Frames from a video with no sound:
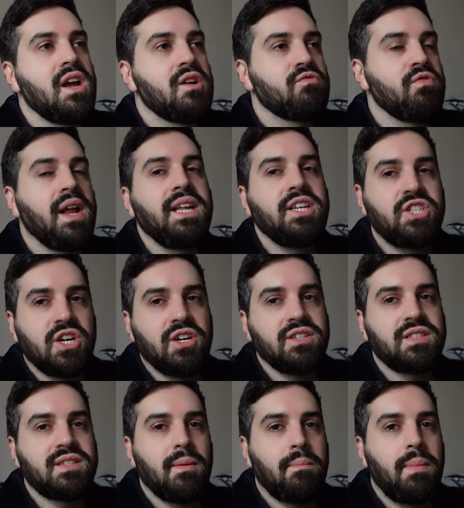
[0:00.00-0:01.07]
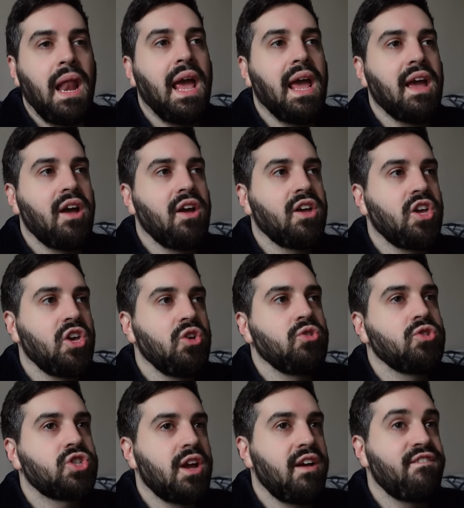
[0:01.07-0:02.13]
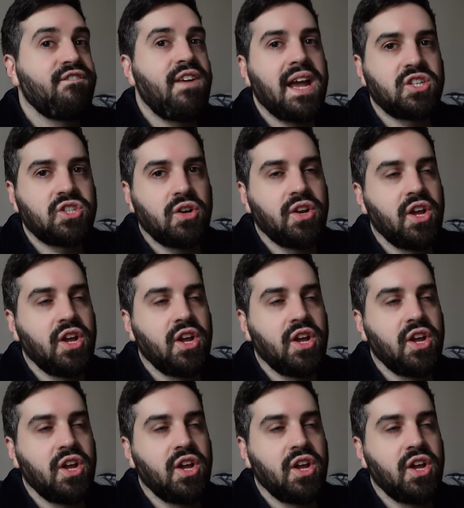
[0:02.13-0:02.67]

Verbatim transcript: really does play a huge effect on